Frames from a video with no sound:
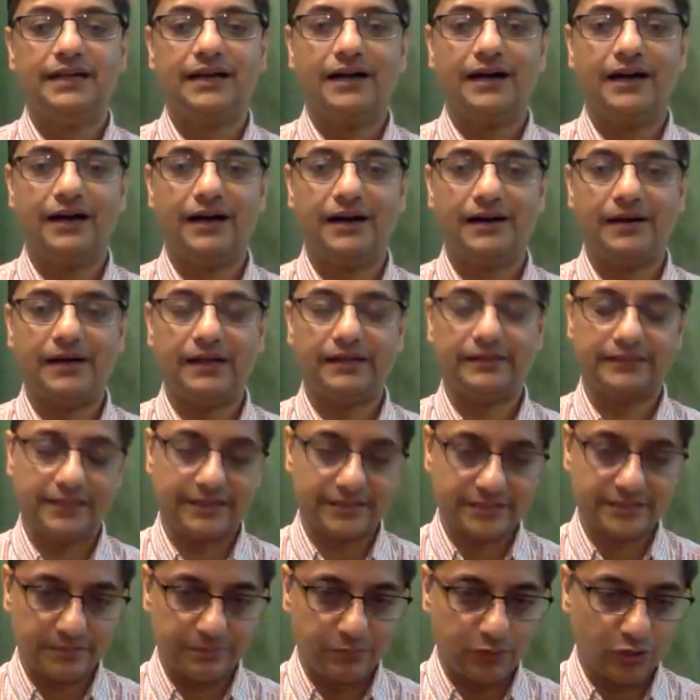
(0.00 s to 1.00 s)
Uh, and there
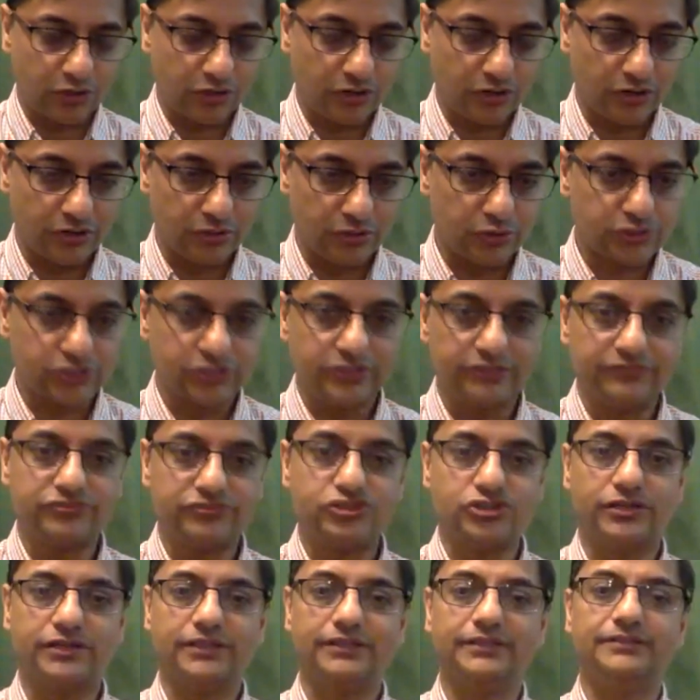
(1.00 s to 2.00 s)
is a book called Ocean of
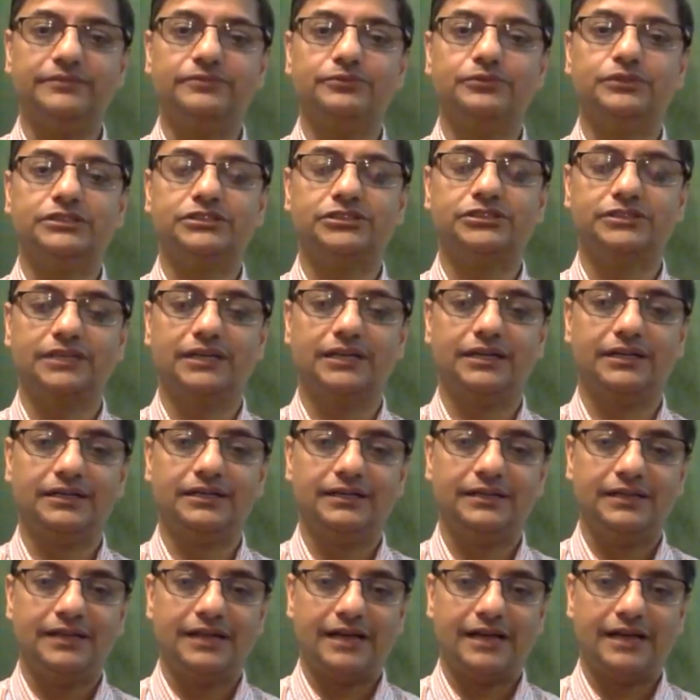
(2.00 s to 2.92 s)
Churn, which uh, yes.